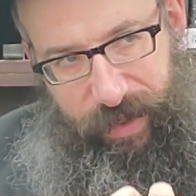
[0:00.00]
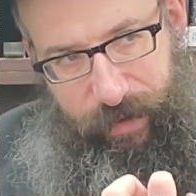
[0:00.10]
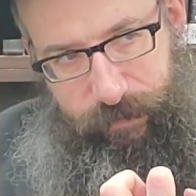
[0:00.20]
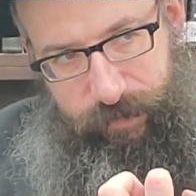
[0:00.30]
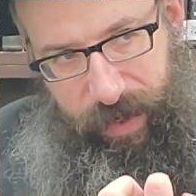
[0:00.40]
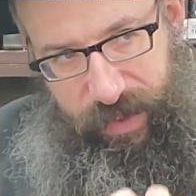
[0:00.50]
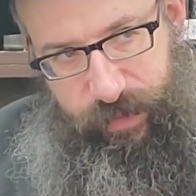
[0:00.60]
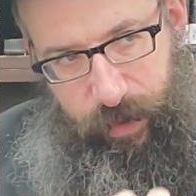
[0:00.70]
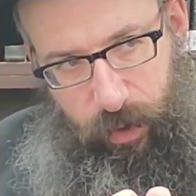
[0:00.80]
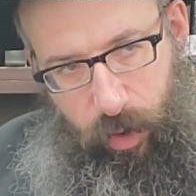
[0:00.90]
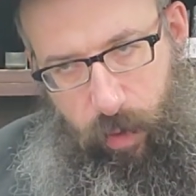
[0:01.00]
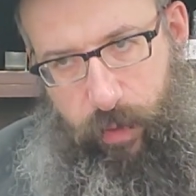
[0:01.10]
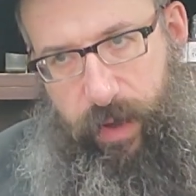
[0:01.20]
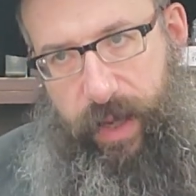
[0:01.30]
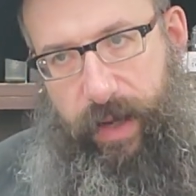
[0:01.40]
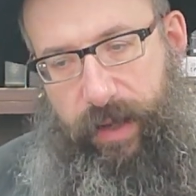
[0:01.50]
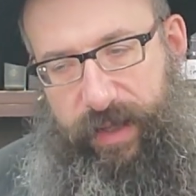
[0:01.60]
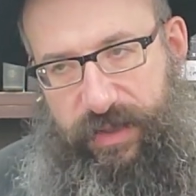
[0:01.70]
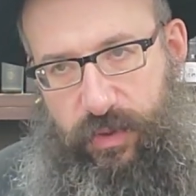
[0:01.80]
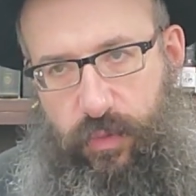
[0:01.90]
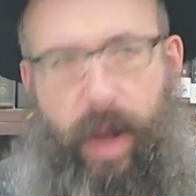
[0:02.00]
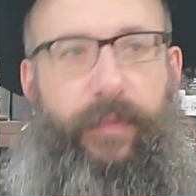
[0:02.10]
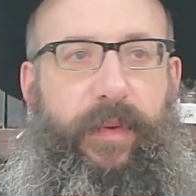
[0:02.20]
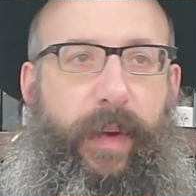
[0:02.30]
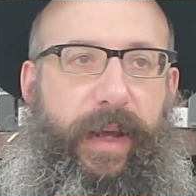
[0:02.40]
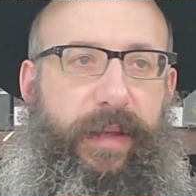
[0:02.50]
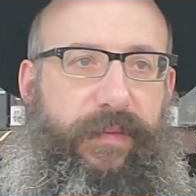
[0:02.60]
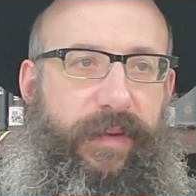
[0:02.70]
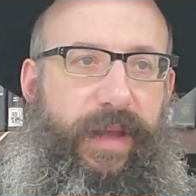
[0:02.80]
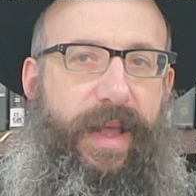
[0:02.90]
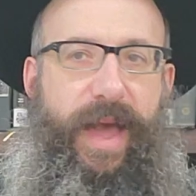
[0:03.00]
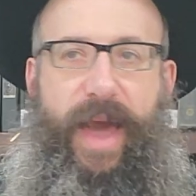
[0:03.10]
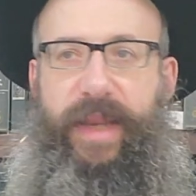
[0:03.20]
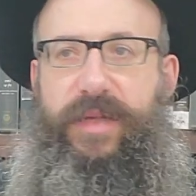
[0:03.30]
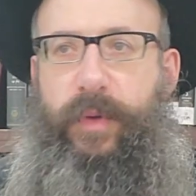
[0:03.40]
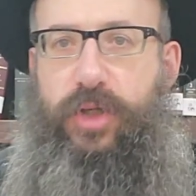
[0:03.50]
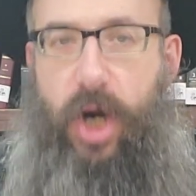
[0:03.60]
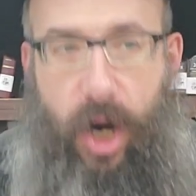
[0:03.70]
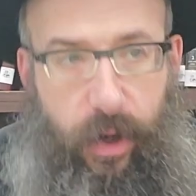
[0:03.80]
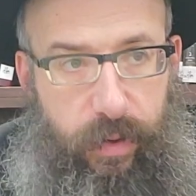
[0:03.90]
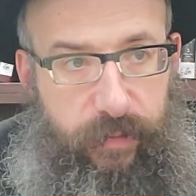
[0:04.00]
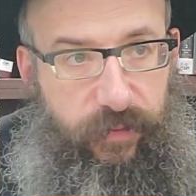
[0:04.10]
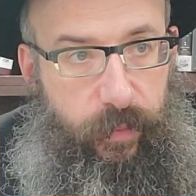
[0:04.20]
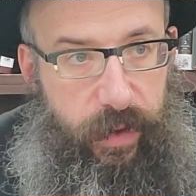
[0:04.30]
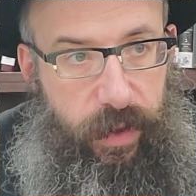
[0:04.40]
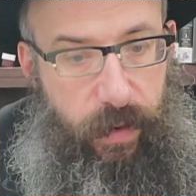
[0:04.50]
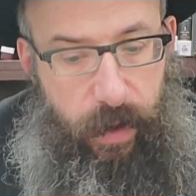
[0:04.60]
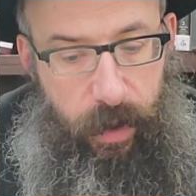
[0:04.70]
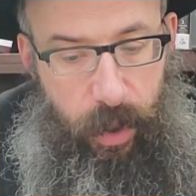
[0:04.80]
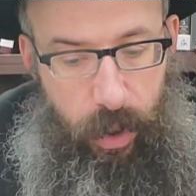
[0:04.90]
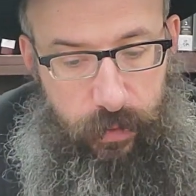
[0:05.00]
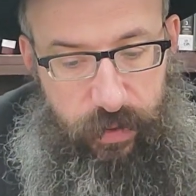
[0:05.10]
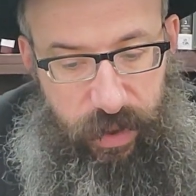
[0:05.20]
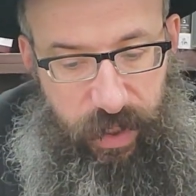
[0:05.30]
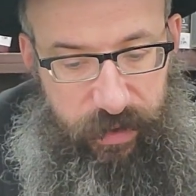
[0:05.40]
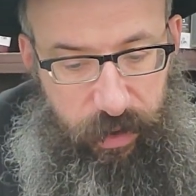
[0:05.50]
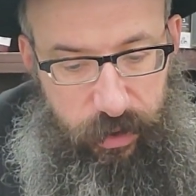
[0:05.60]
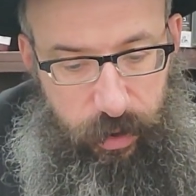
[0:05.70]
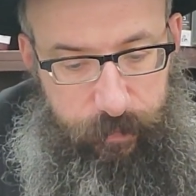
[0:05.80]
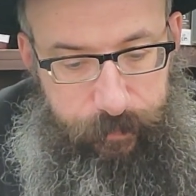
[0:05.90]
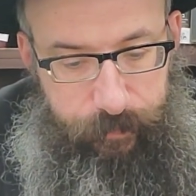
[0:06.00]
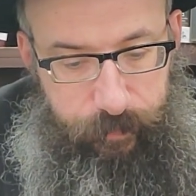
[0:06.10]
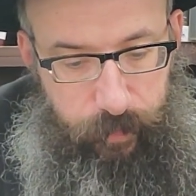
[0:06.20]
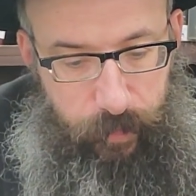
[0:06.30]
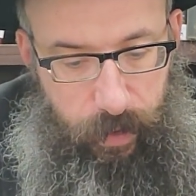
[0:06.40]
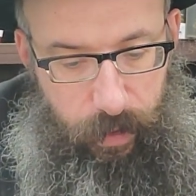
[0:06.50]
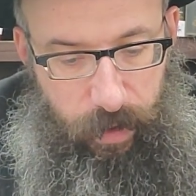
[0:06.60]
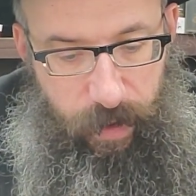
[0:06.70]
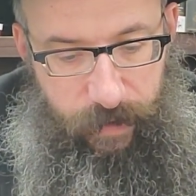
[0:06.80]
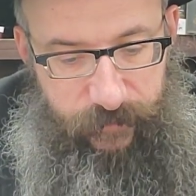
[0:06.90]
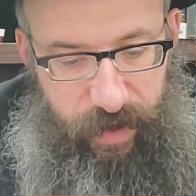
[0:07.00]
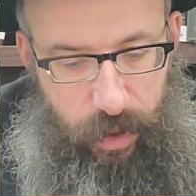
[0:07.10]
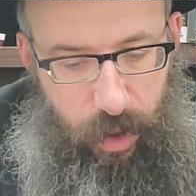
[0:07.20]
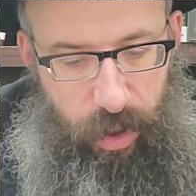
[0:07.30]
it takes me lower and I get surrounded by it, and it's much harder for me to connect to Hashem. It